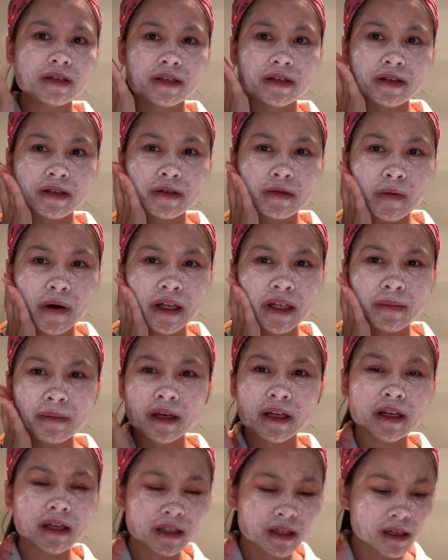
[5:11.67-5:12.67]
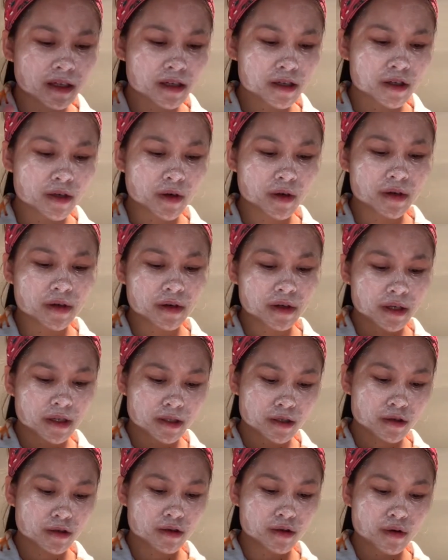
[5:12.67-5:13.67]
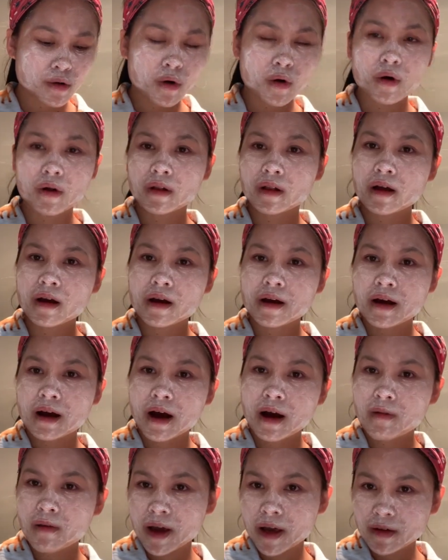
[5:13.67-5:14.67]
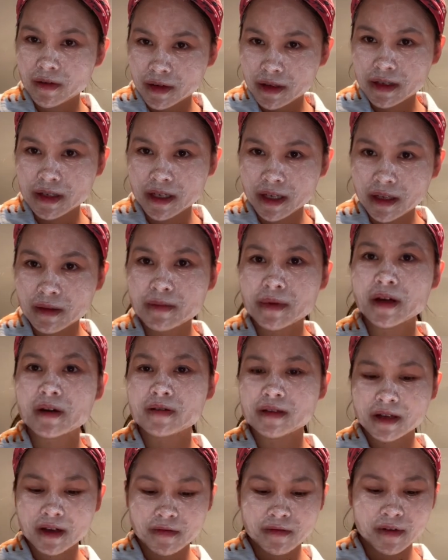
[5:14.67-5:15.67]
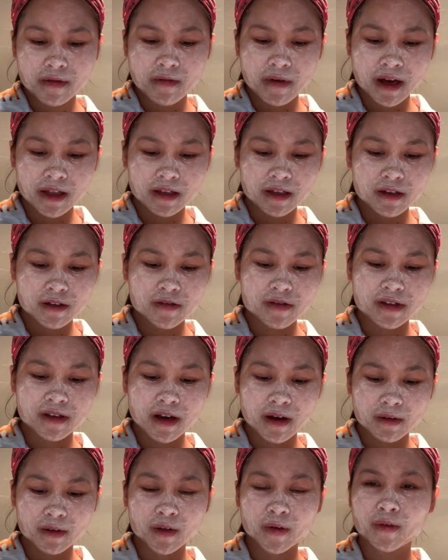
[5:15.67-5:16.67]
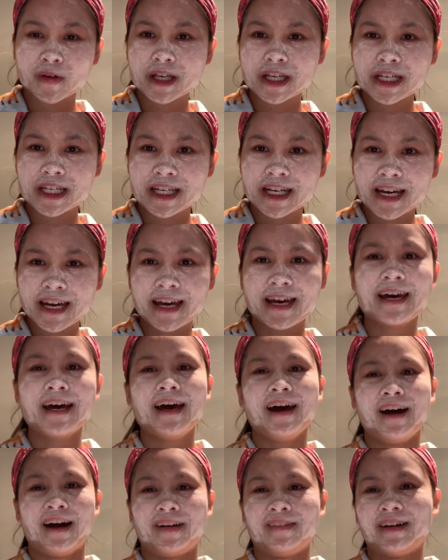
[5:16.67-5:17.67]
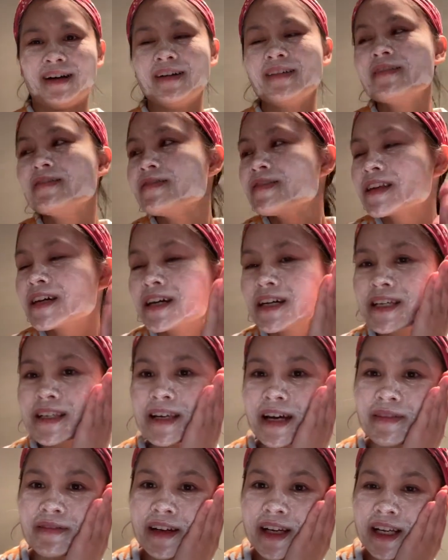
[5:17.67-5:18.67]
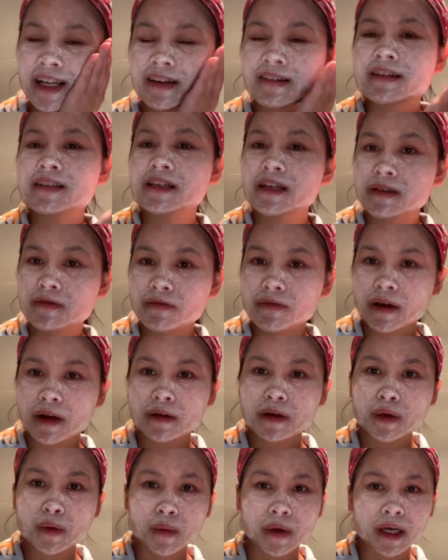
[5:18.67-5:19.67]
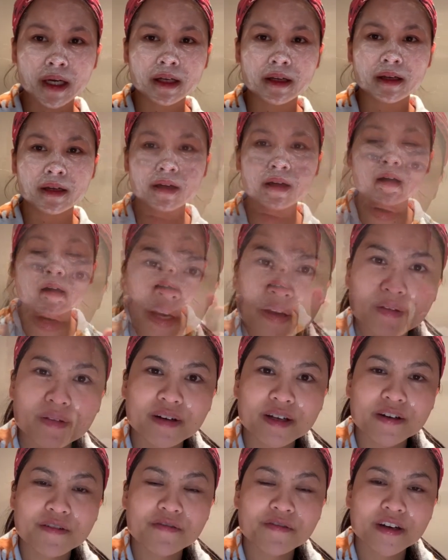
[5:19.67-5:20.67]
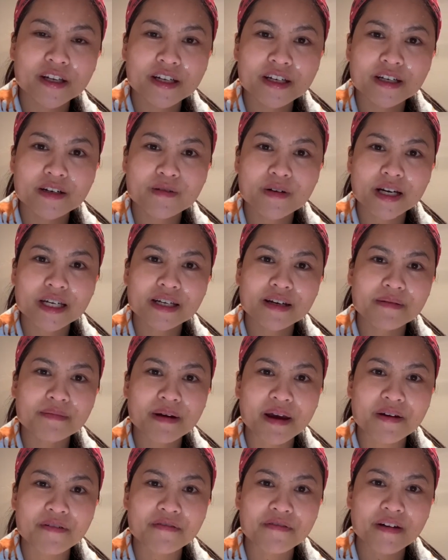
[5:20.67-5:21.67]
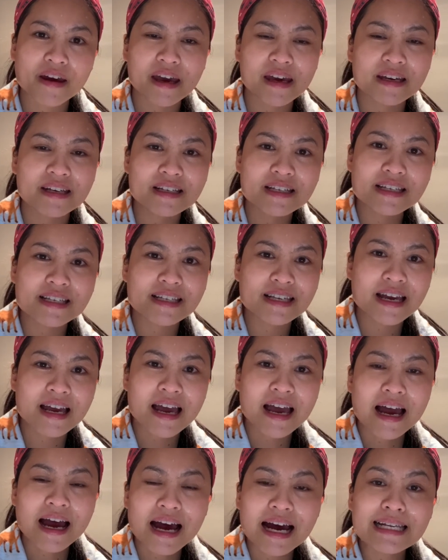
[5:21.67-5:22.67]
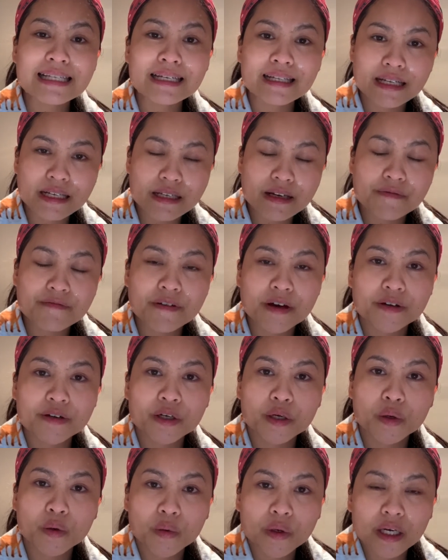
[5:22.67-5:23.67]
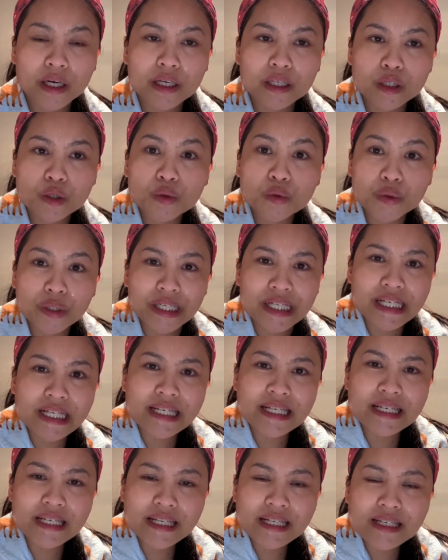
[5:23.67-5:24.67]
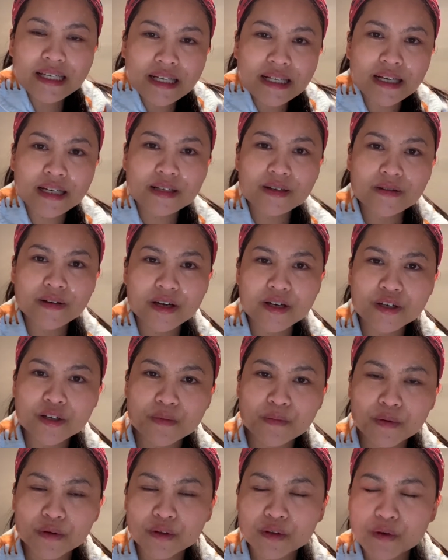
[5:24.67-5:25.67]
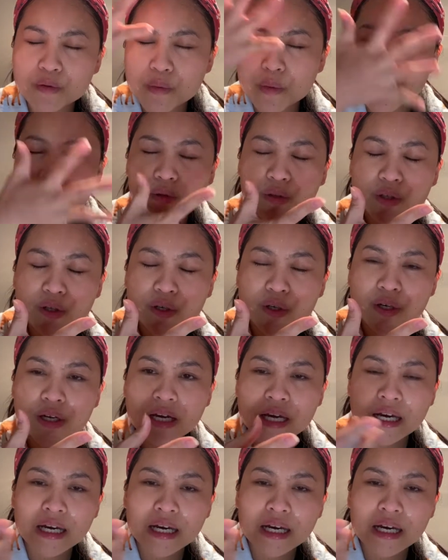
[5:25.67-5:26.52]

this one. I'm not gonna show you it to you all how I rinse it because everybody knows how to rinse it. So, I'm gonna rinse it very quickly. I already finished washing my face. As in, it's a very quick to rinse. It's just as soon as you put the water,